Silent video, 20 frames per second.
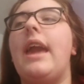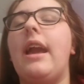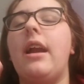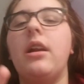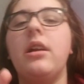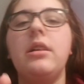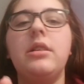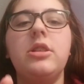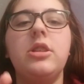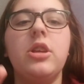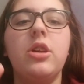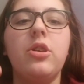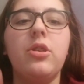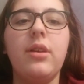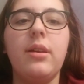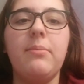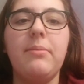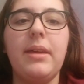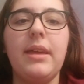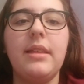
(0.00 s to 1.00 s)
carrots,
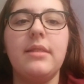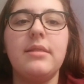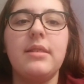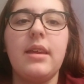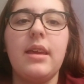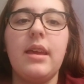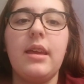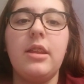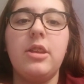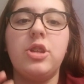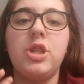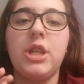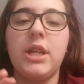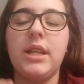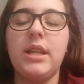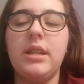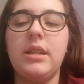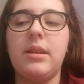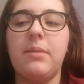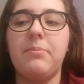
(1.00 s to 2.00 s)
green beans, and
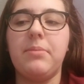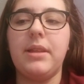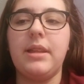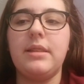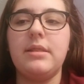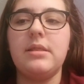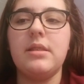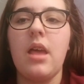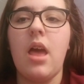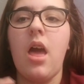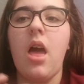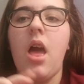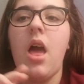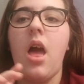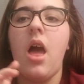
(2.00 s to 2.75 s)
chicken and dumplings.